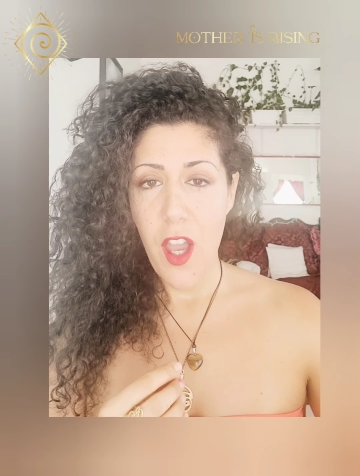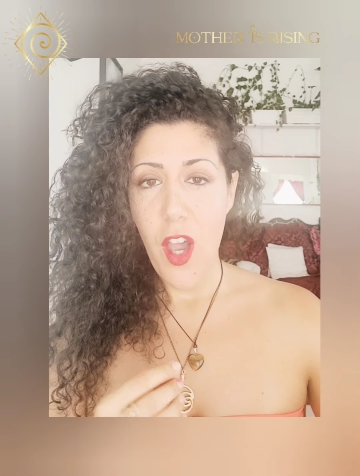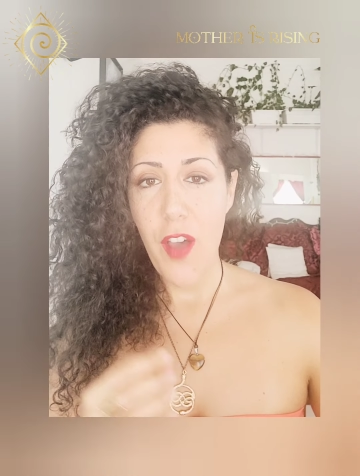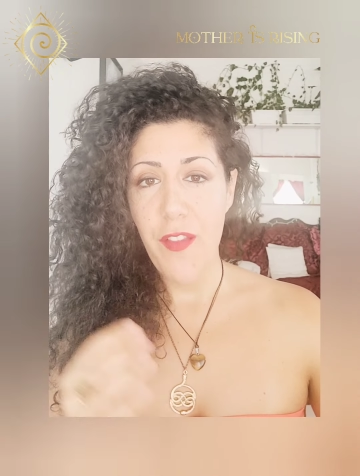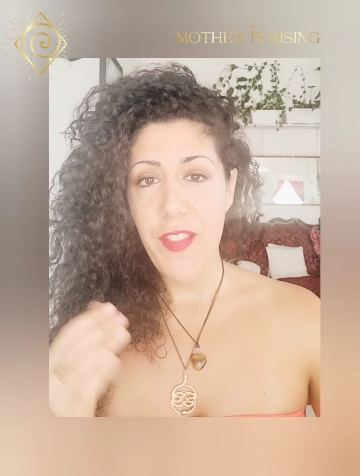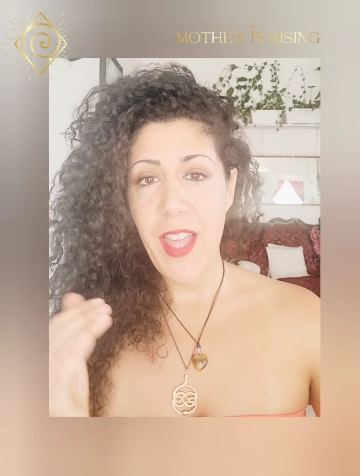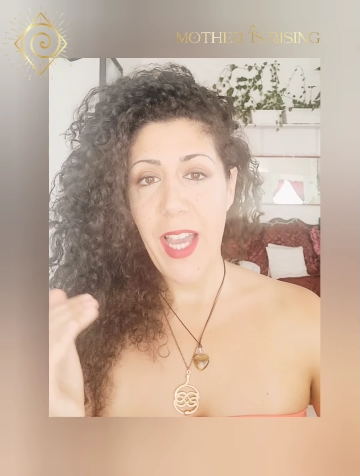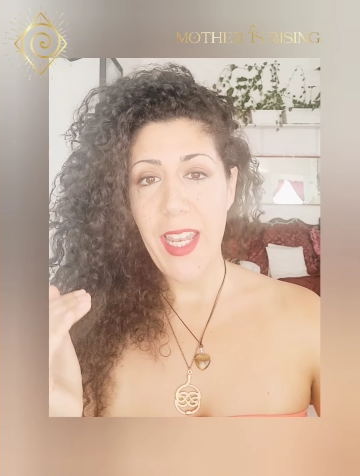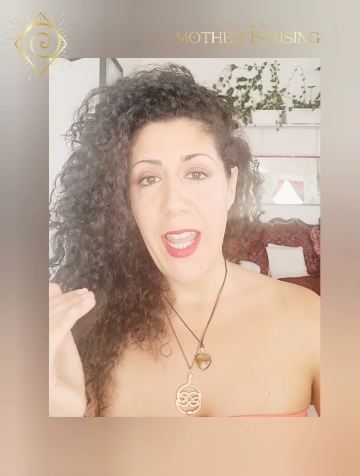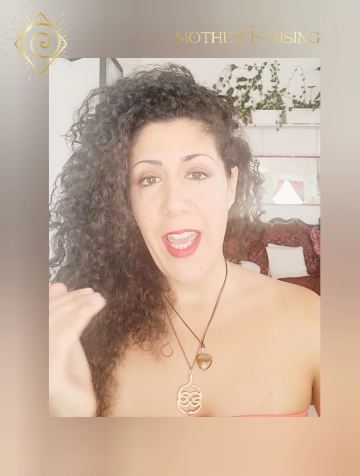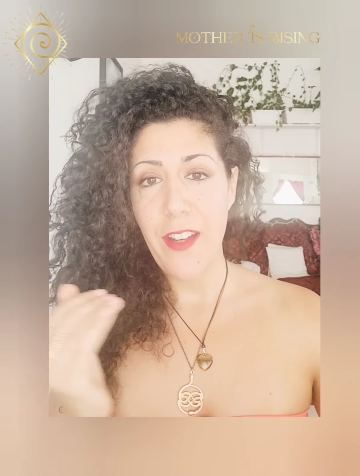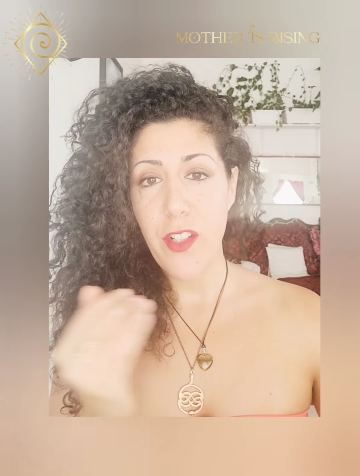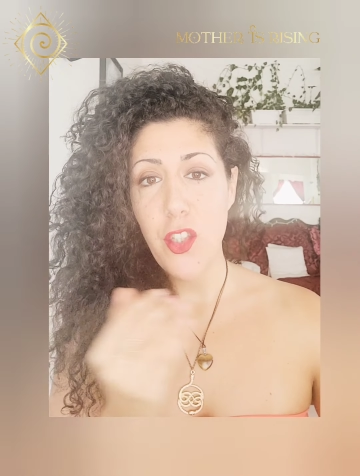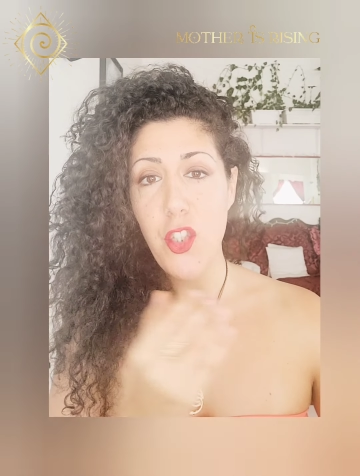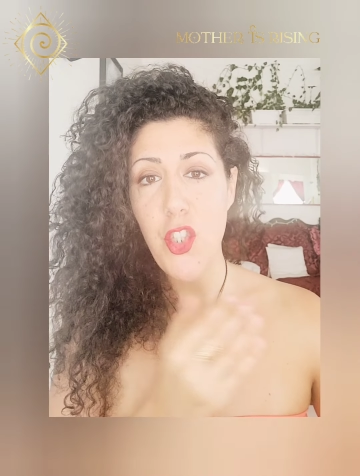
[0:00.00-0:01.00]
of that
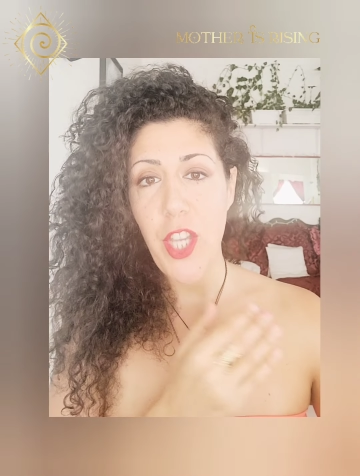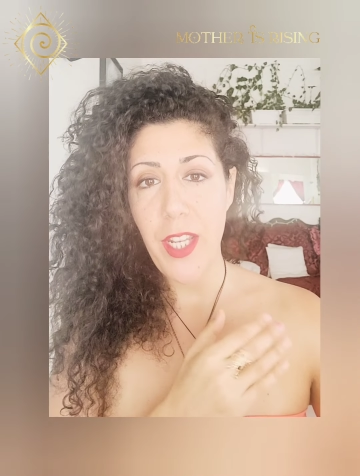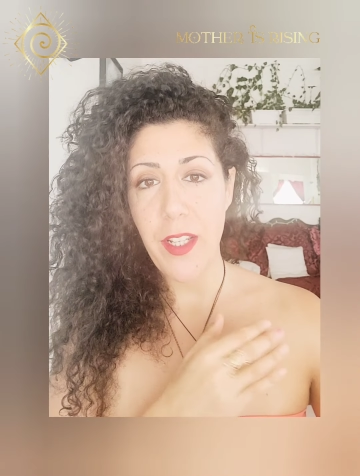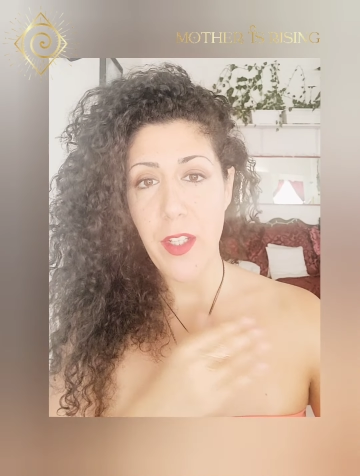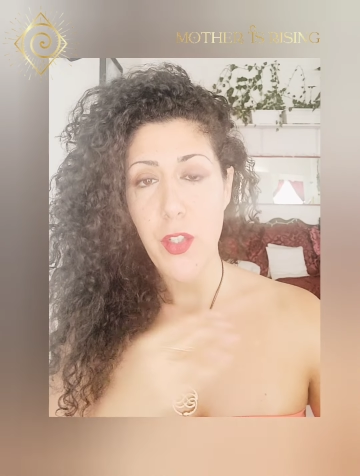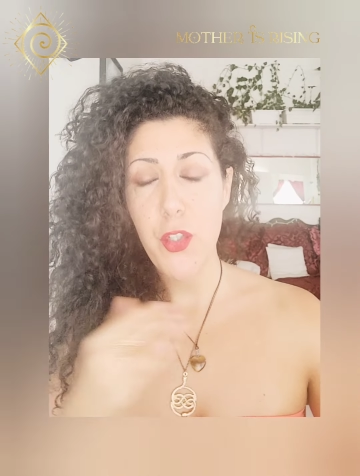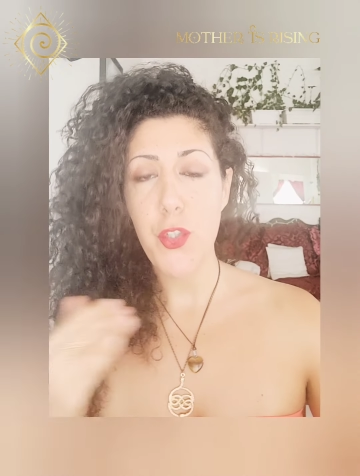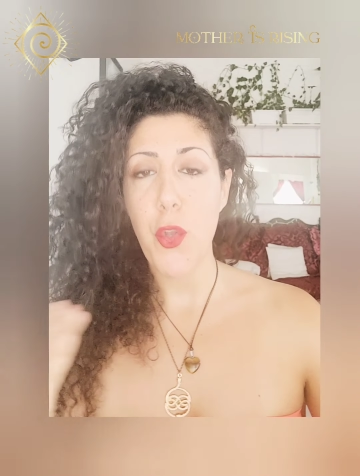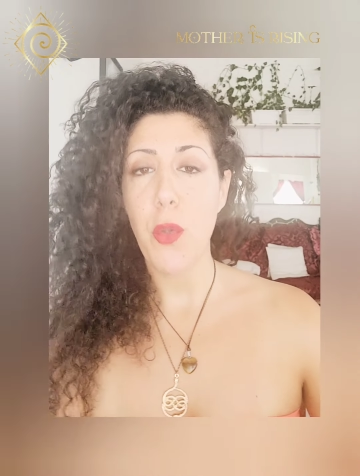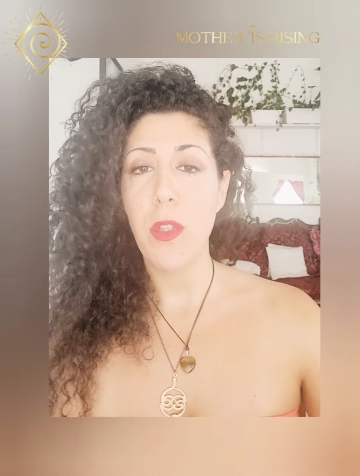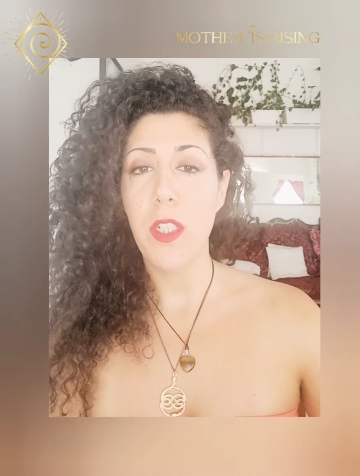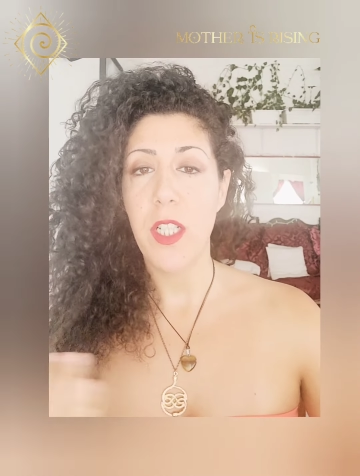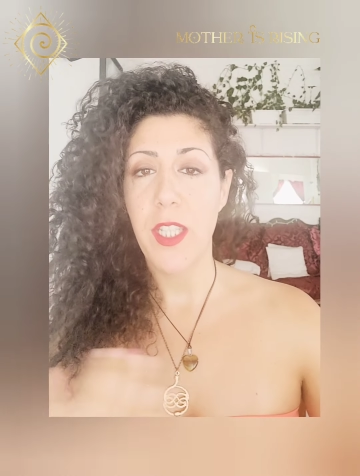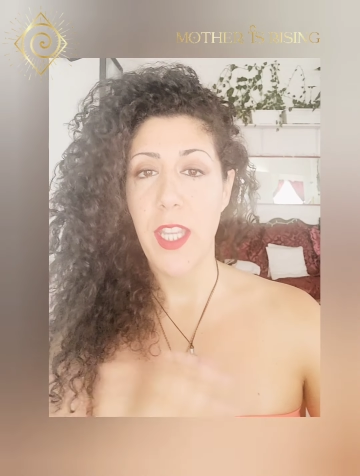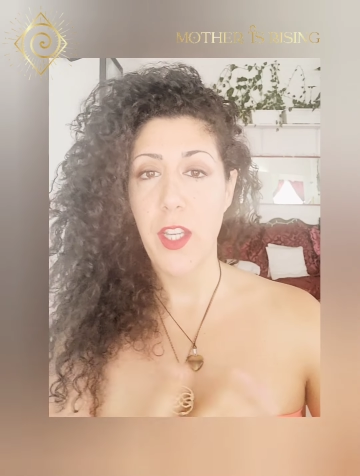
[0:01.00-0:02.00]
energetic soul
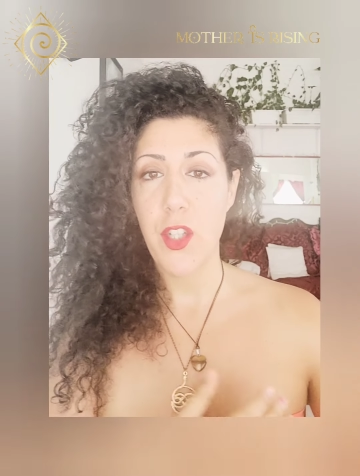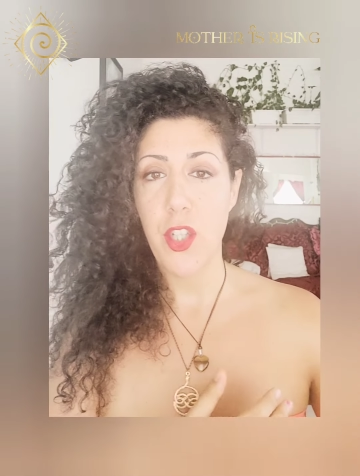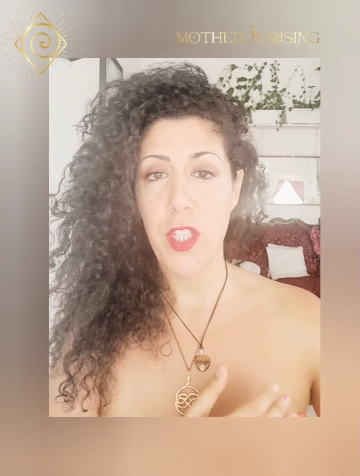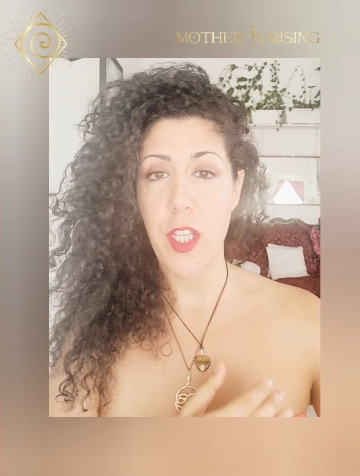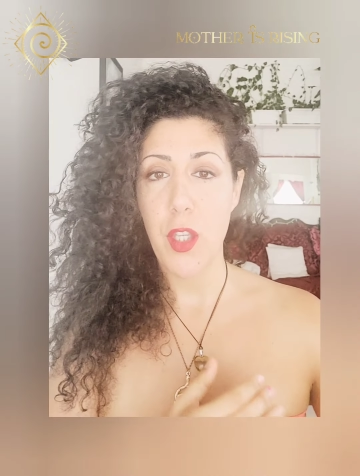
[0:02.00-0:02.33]
connection that